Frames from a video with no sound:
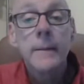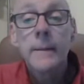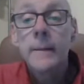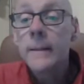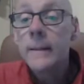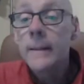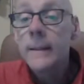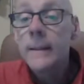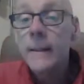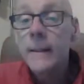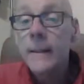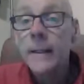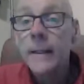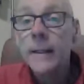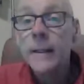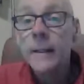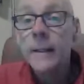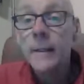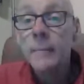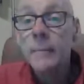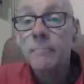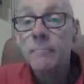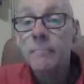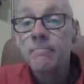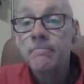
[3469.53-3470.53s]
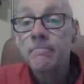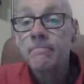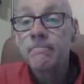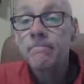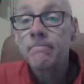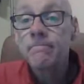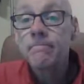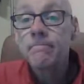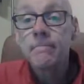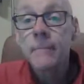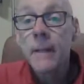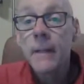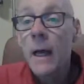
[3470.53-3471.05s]
Um,
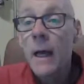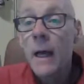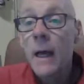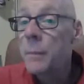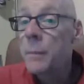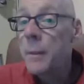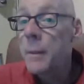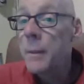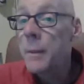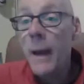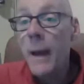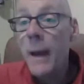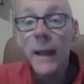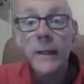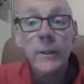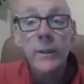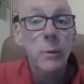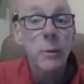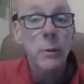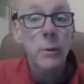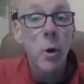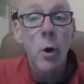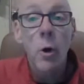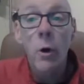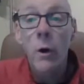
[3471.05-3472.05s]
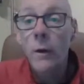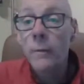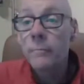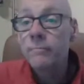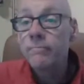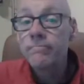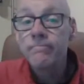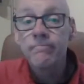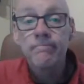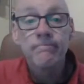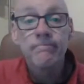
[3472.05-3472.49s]
I'll be back tomorrow.